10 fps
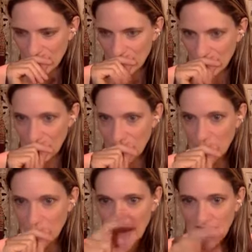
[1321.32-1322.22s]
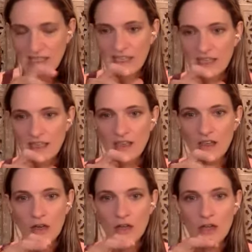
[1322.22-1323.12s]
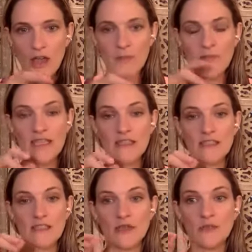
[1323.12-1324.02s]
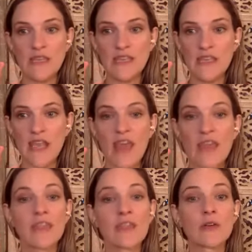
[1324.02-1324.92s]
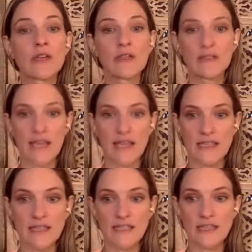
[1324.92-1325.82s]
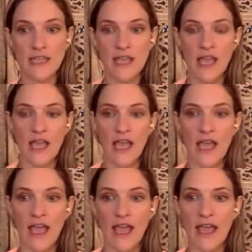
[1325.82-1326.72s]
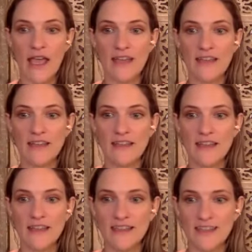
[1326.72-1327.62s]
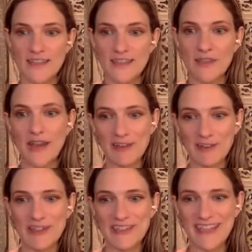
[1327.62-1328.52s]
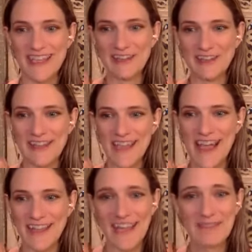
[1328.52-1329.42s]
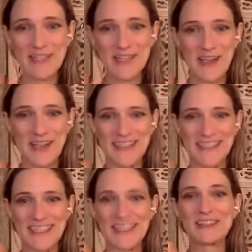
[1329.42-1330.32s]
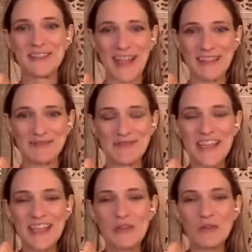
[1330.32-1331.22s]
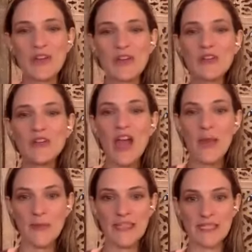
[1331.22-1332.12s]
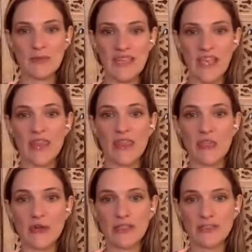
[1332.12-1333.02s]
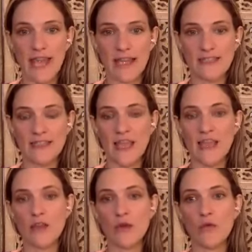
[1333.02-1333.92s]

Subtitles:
that we are not meant to be etherealized. And right, we're like hearing, yeah, I'm exhausted, right? We're not meant to be etherealized. And